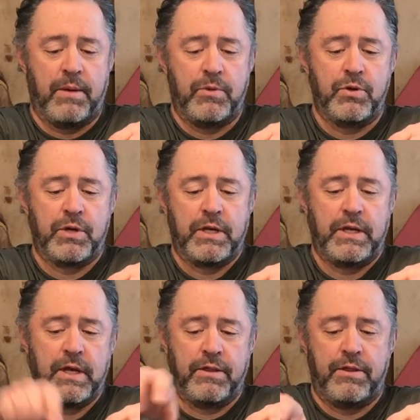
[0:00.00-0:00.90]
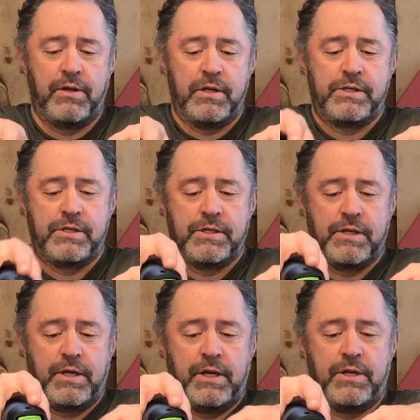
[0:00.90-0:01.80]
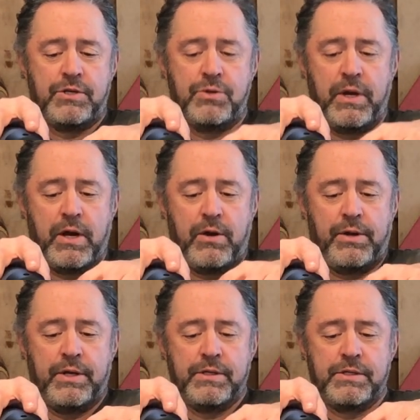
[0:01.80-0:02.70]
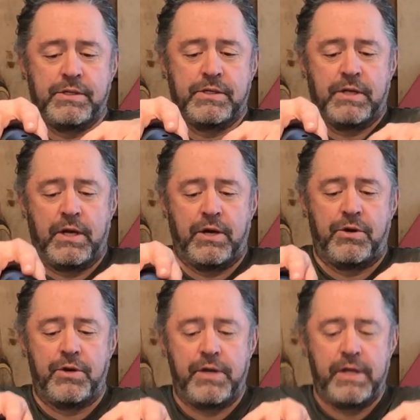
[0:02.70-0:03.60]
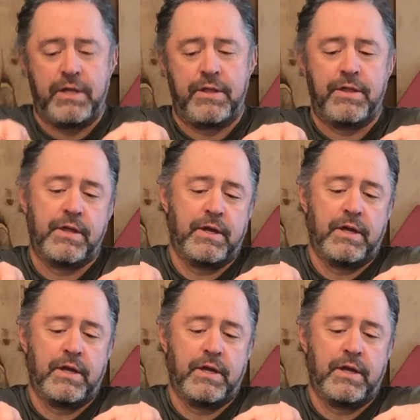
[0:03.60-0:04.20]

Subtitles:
You can get this into areas underneath